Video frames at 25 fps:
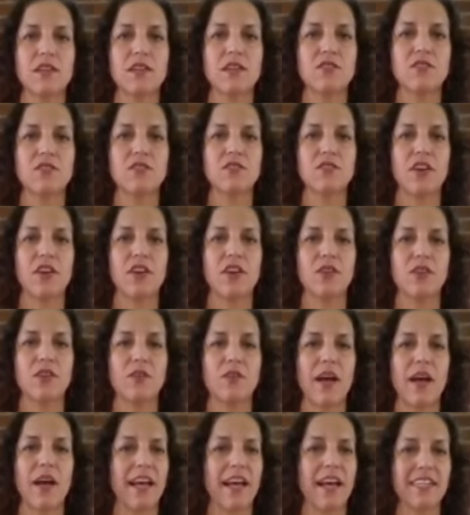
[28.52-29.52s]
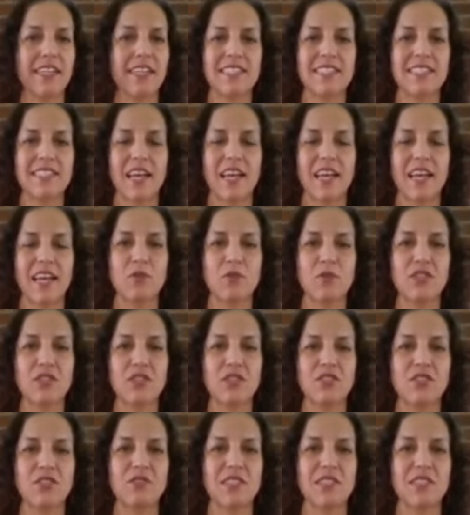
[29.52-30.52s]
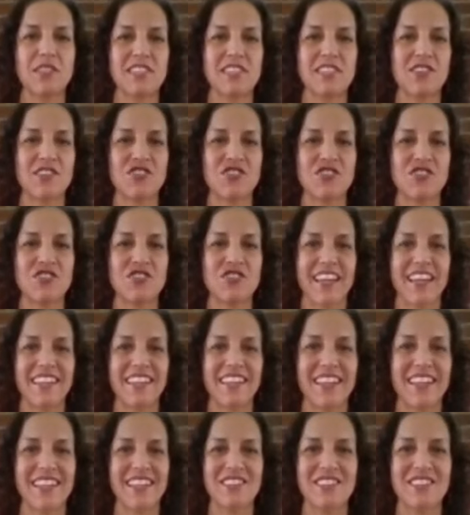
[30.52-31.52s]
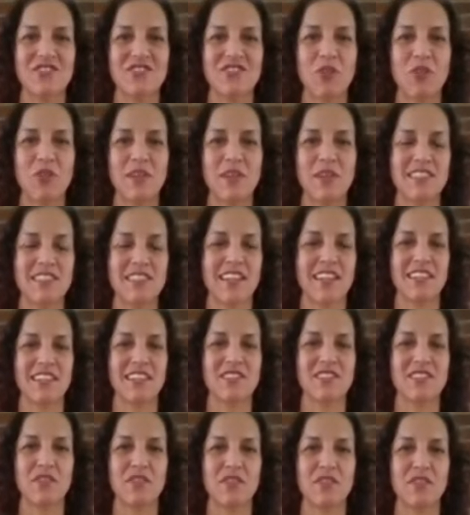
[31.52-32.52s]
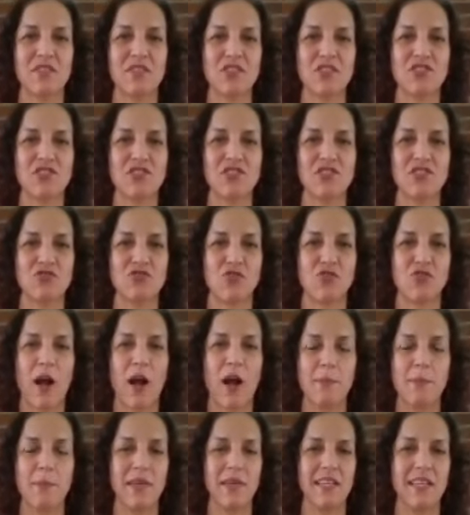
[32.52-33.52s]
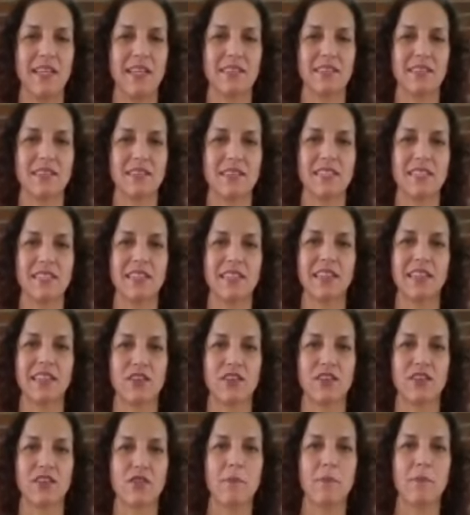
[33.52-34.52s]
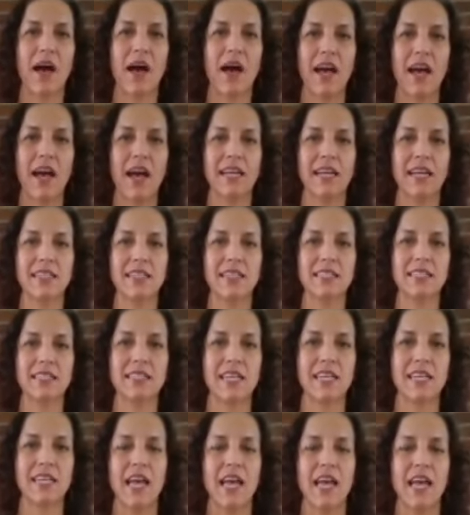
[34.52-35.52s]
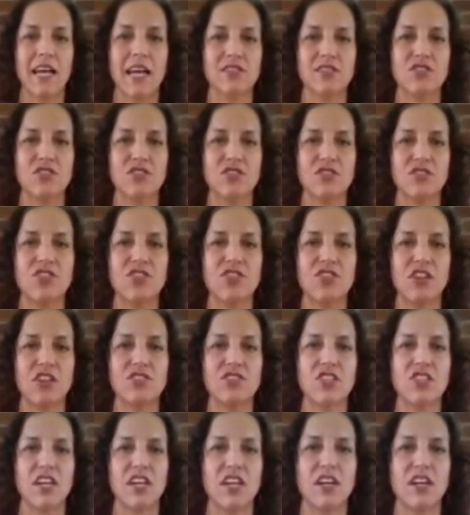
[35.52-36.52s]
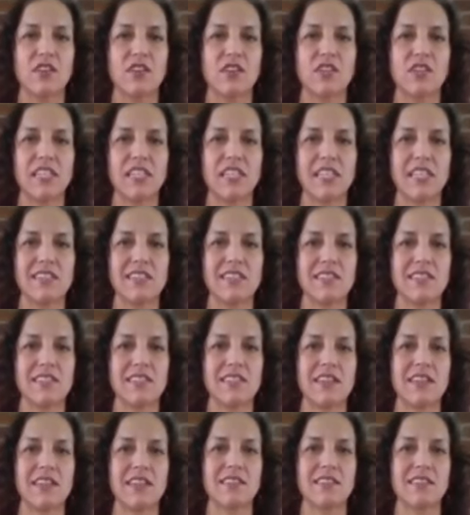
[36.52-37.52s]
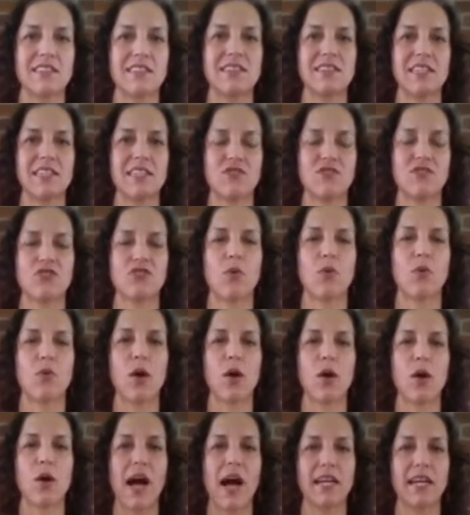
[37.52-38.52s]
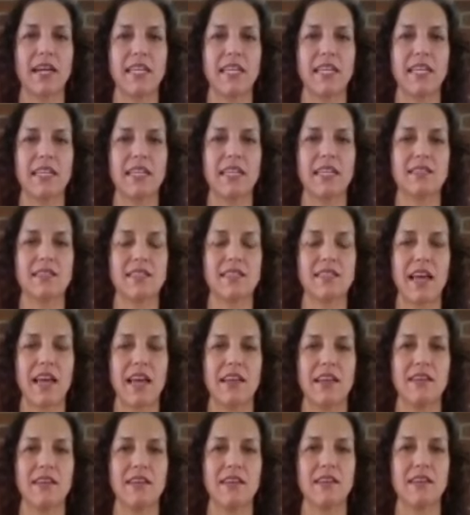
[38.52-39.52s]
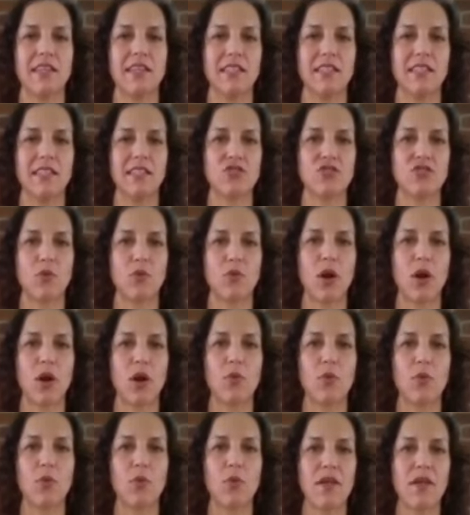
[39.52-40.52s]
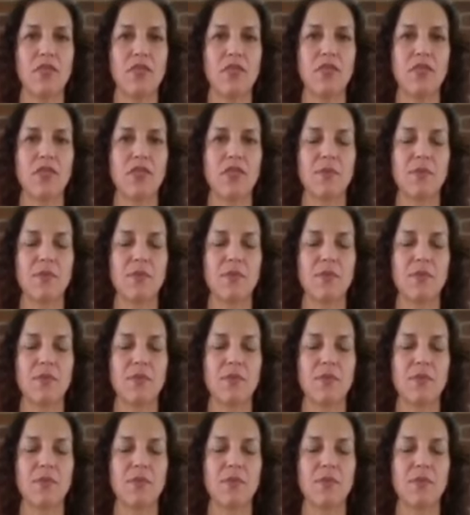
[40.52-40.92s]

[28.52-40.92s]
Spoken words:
So anytime we do a session like this, it's always nice to first drop in to clear the mind and to start to really sense into our bodies and into our breath.